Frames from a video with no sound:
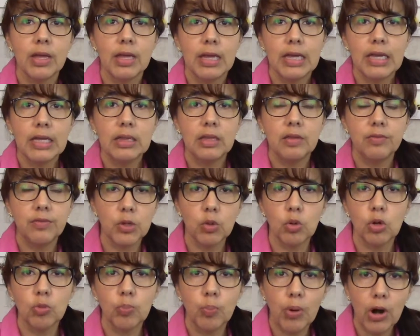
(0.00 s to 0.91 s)

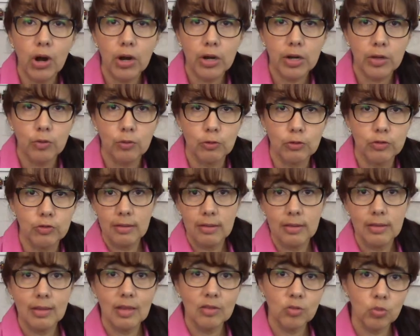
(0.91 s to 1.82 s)
individual particles.
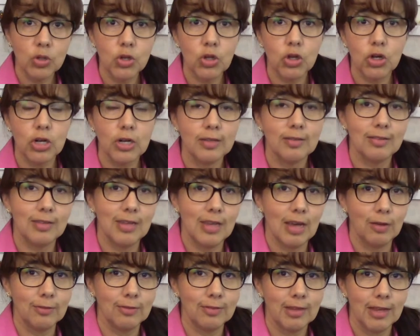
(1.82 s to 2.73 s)
That's what you're going to see
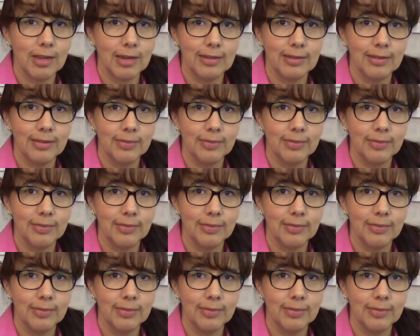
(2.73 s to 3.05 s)
outside.